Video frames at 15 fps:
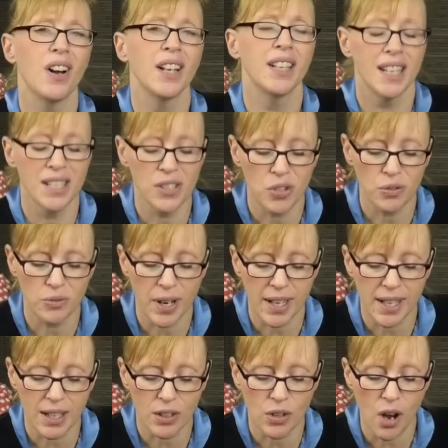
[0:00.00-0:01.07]
I need to
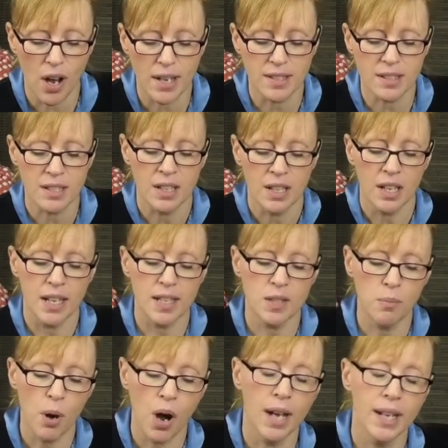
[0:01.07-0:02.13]
recognise is
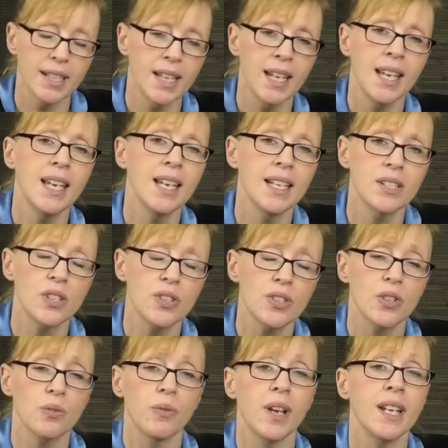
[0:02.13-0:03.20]
my need to
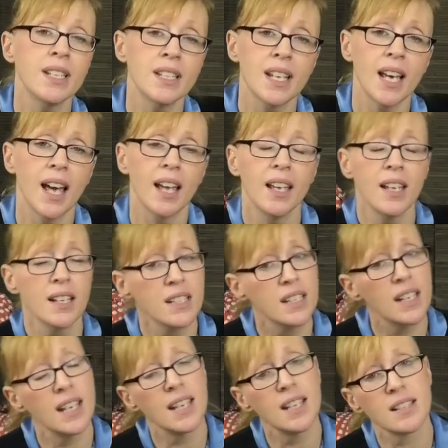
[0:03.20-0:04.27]
surrender
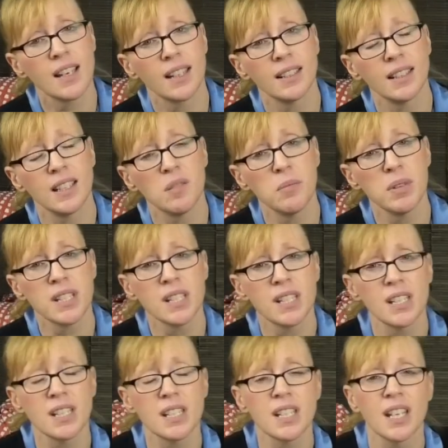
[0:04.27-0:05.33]
to His
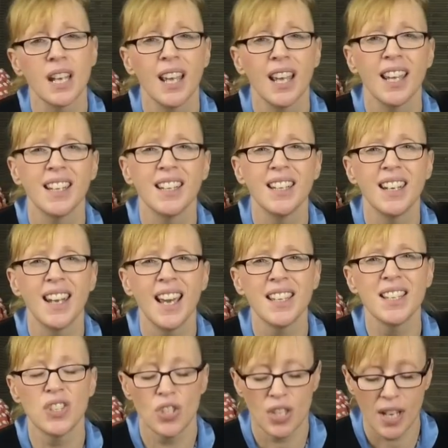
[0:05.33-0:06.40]
unlimited
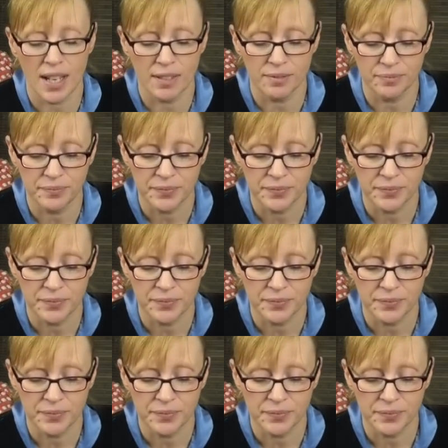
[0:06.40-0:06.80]
nature.